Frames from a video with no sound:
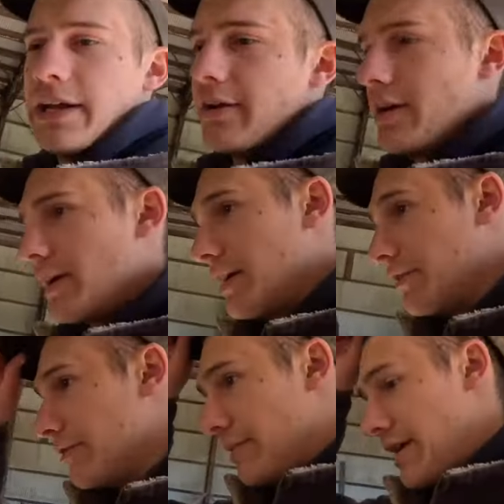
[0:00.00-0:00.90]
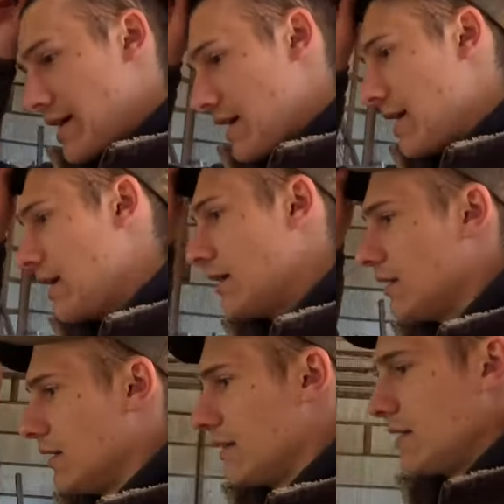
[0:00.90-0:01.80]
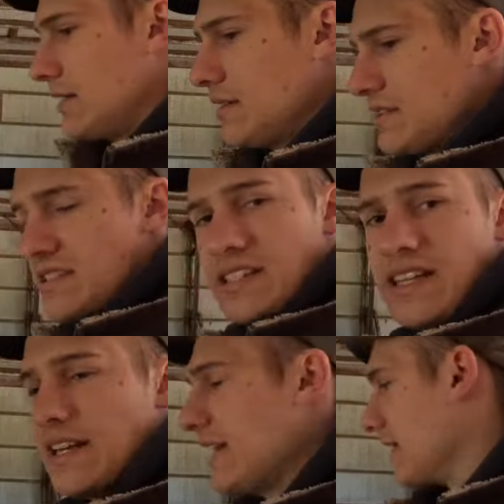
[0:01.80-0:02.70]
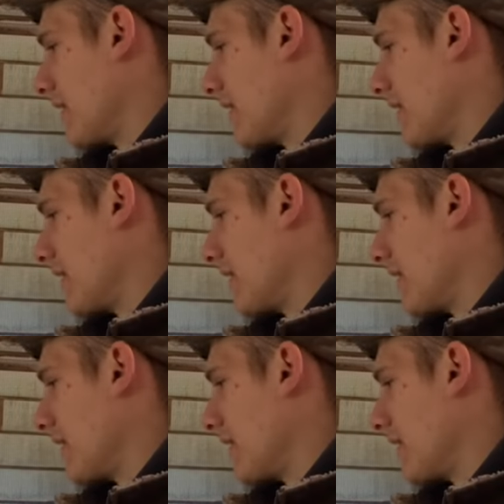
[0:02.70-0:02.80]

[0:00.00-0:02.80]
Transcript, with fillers: area into my seed and